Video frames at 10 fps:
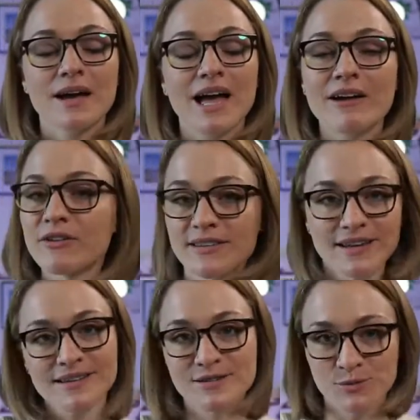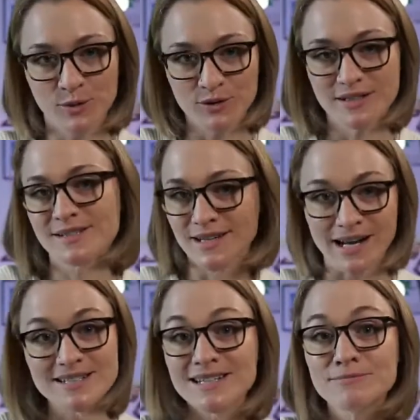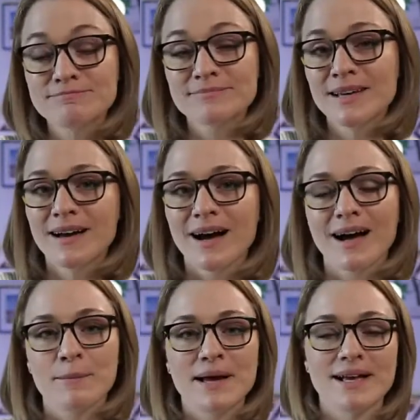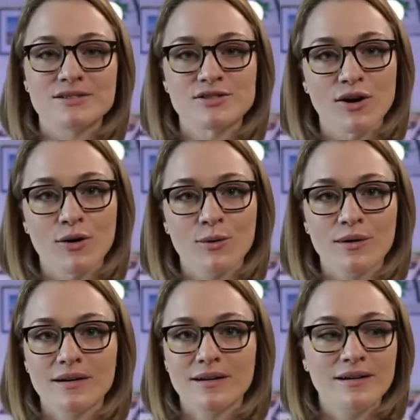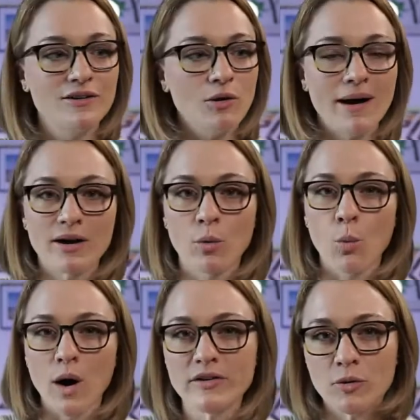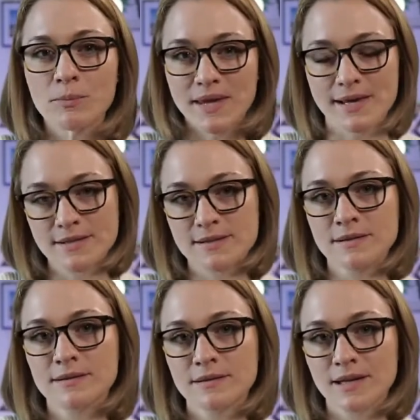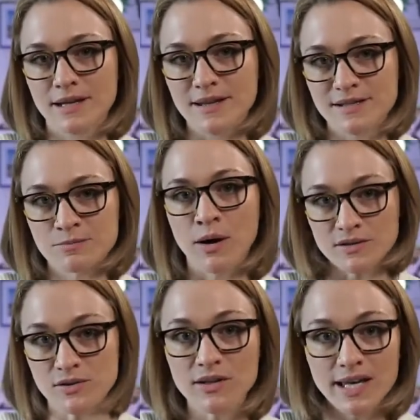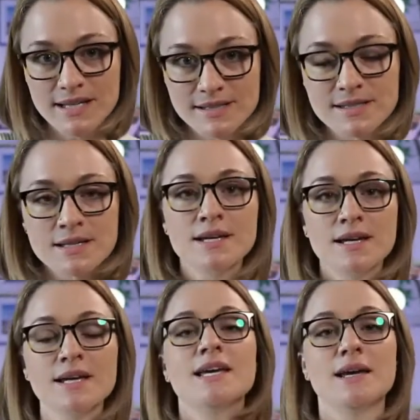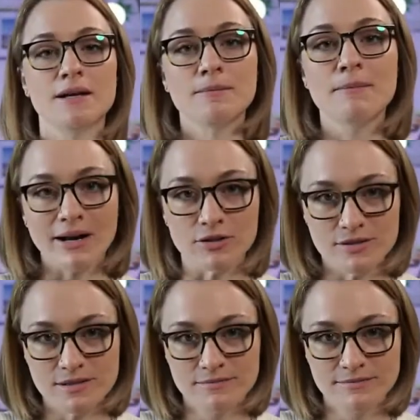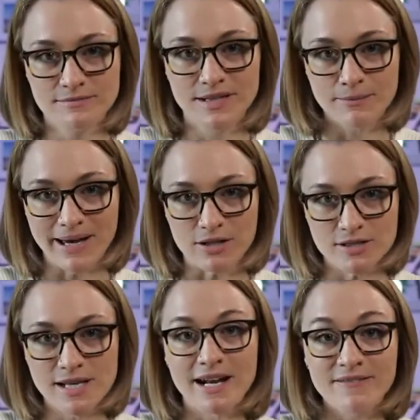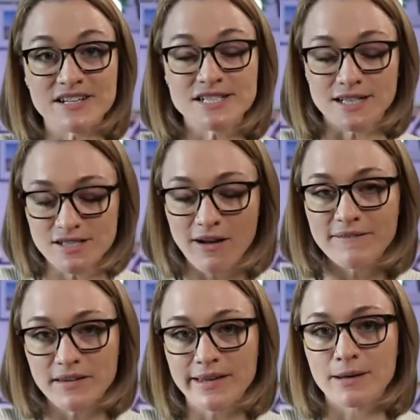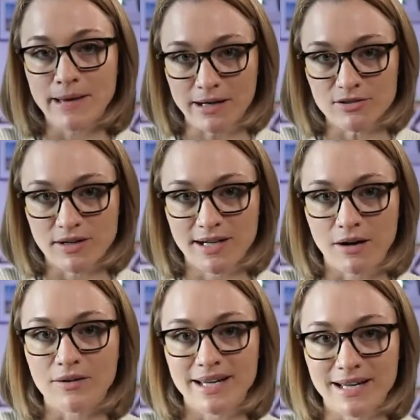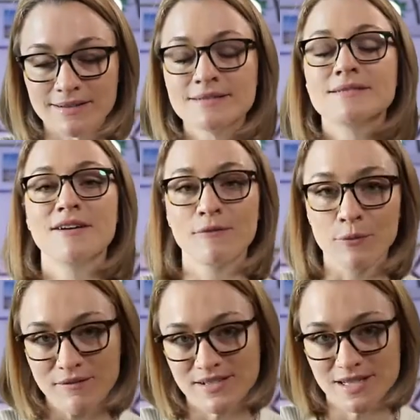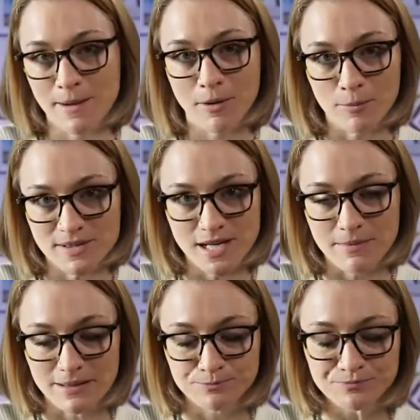Everything in this world is connected. And so no matter what your piece in this puzzle is, it matters. It matters. And if it does not feel like it matters right now, again, revisit that purpose statement.